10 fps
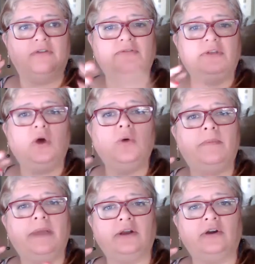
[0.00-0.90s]
flow
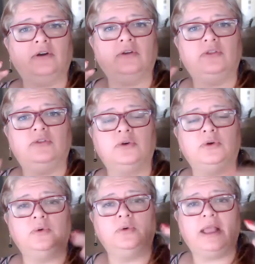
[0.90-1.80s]
better
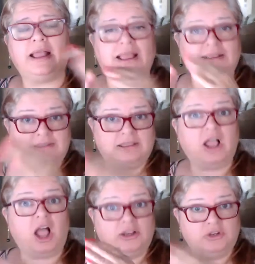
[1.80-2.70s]
through as the
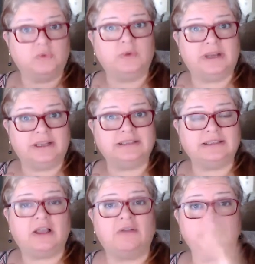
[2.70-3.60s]
conduit
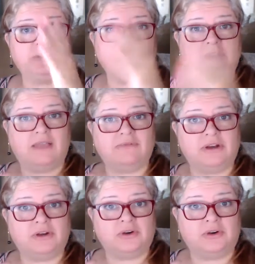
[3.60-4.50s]
itself between heaven
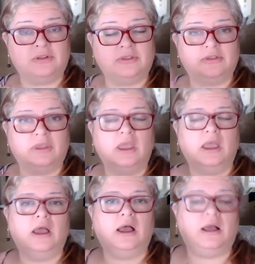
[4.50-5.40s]
and earth.
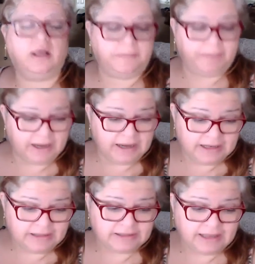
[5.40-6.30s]
And it
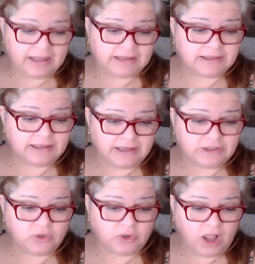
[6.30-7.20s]
is saying
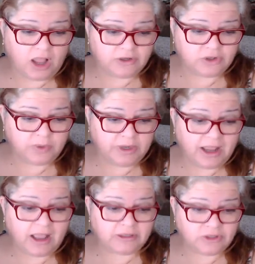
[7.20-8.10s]
celestial conduit
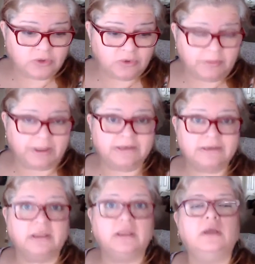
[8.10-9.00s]
attunement,
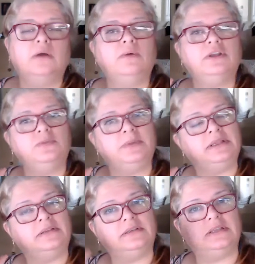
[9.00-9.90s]
which
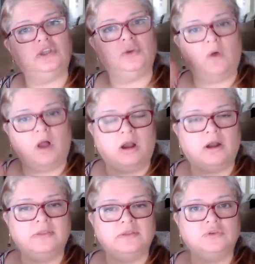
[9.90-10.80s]
means you
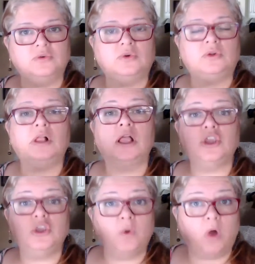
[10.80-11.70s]
are the tool.
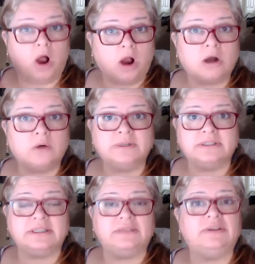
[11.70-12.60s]
You are
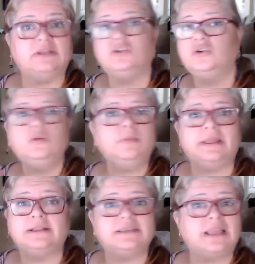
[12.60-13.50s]
receiving
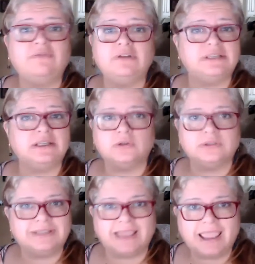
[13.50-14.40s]
attunements every
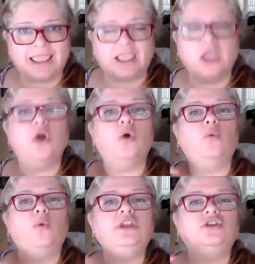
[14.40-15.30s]
single day.
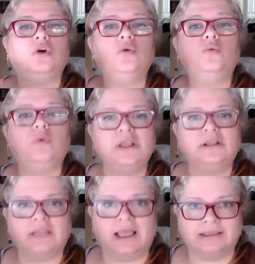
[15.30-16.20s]
We don't
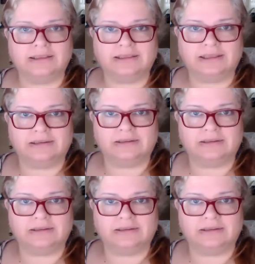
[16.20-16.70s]
realize it.